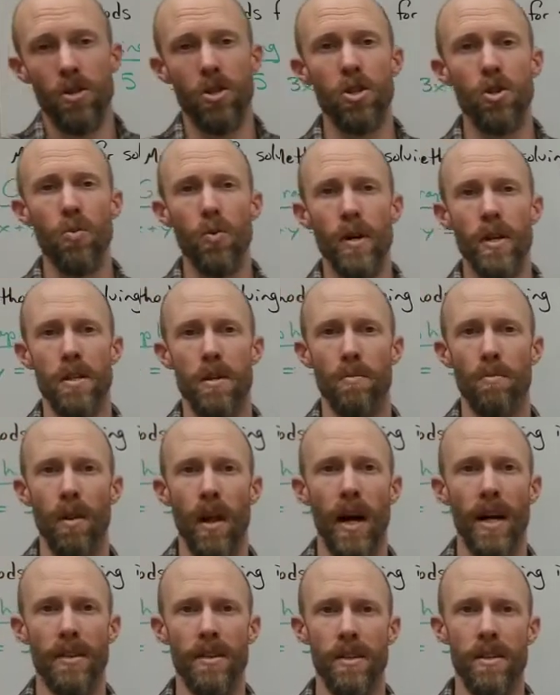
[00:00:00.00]
two ways to
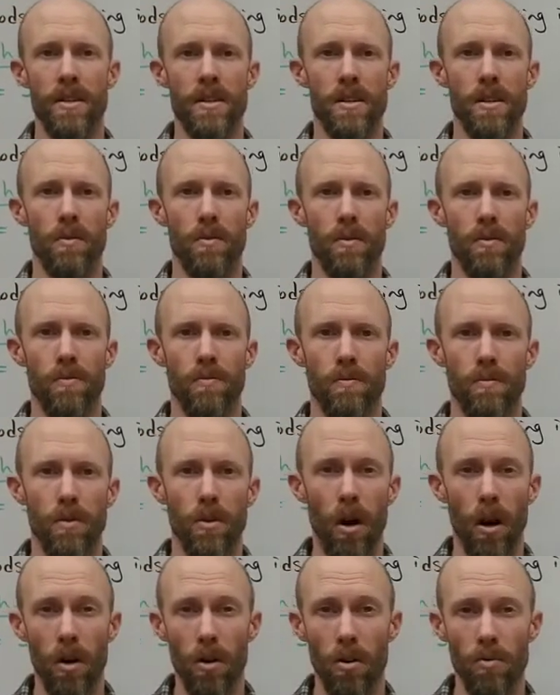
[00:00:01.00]
plot this that we've
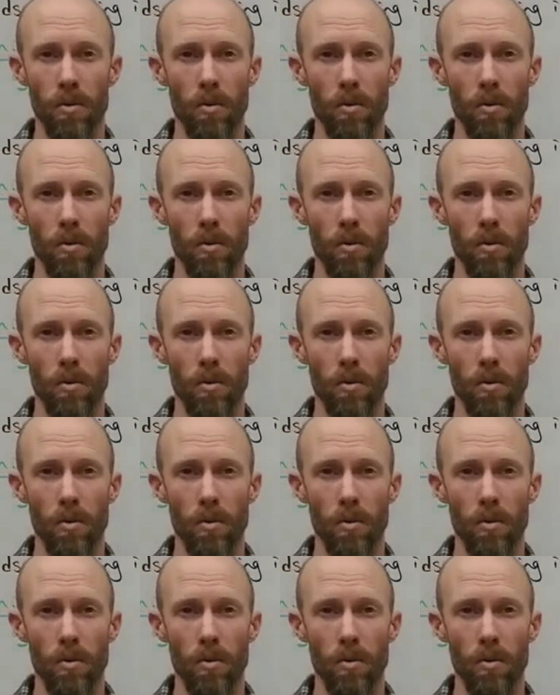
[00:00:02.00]
gone over.